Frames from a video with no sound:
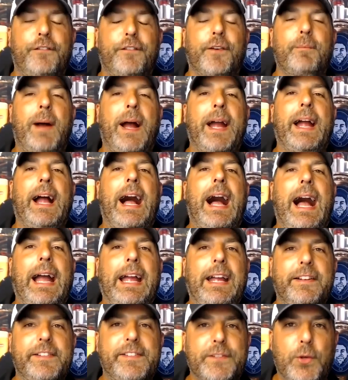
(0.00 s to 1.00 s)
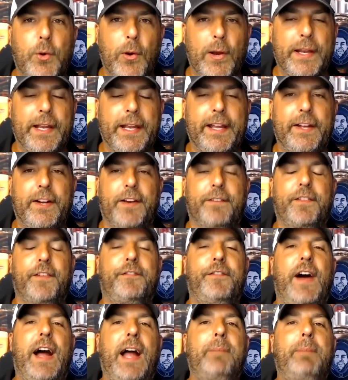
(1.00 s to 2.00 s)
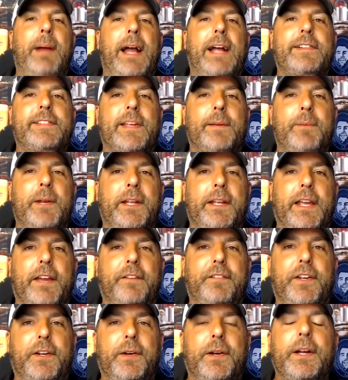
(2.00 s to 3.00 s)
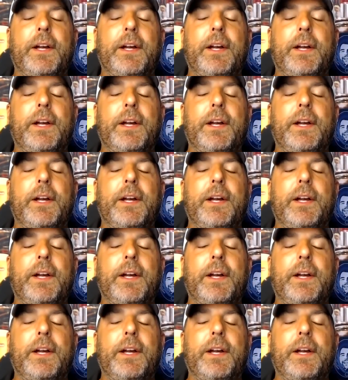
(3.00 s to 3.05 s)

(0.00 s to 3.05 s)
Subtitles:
for my highest scoring hitter of the 5 bats I'm going to give you.